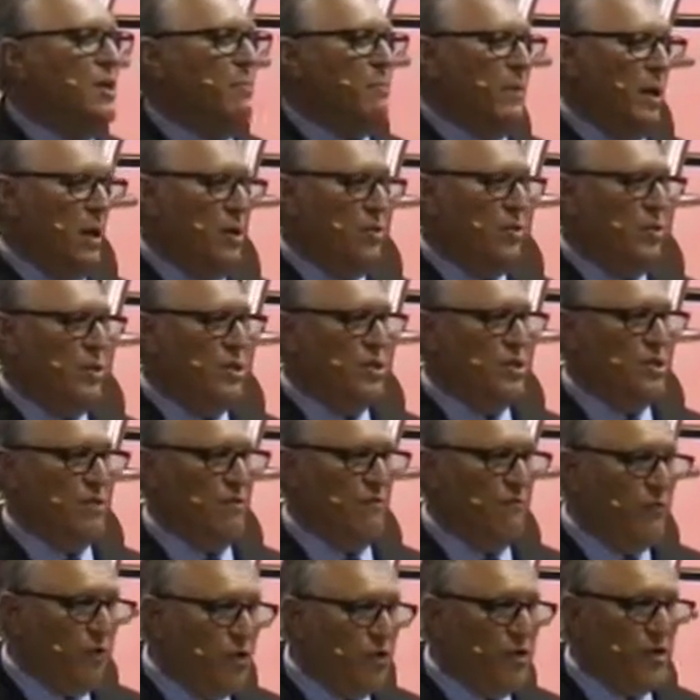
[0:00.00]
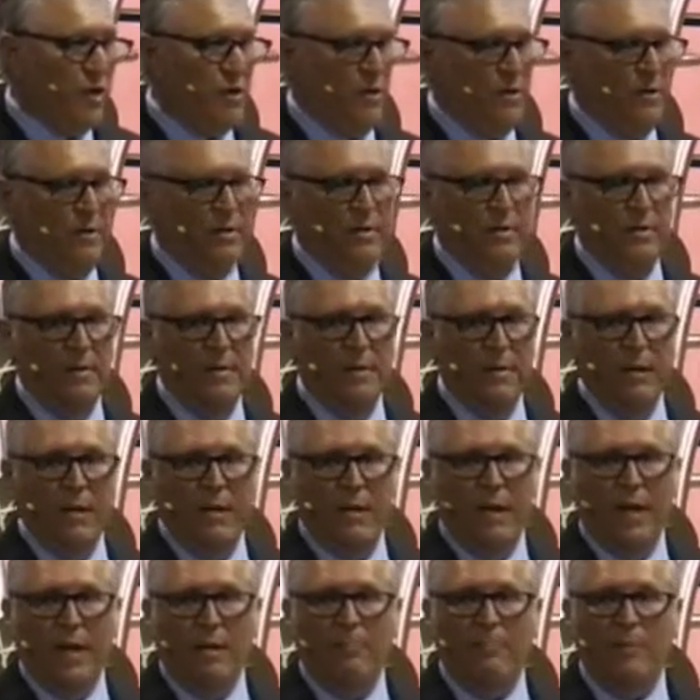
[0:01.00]
about his funeral,
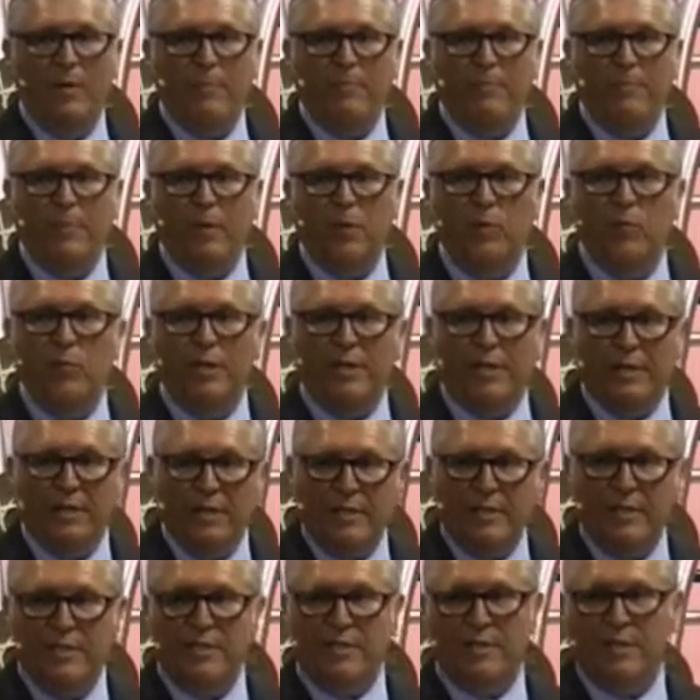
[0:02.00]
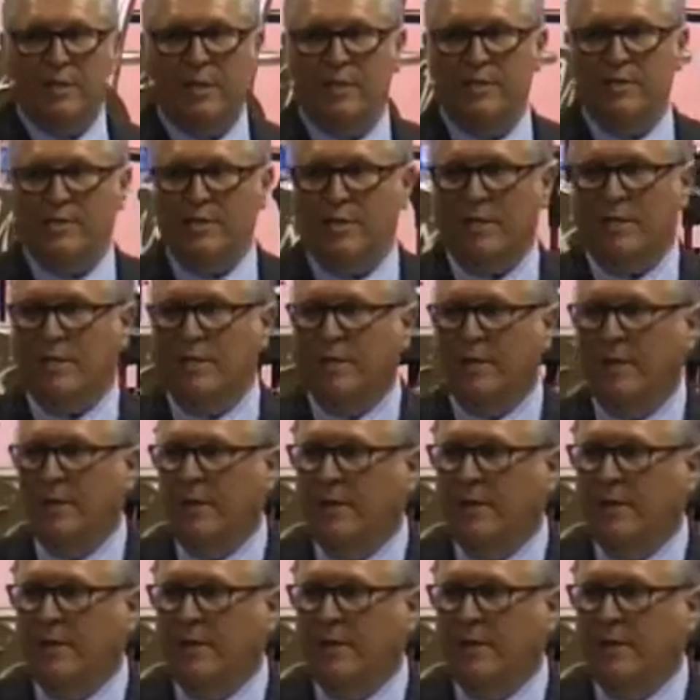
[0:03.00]
and people were criticizing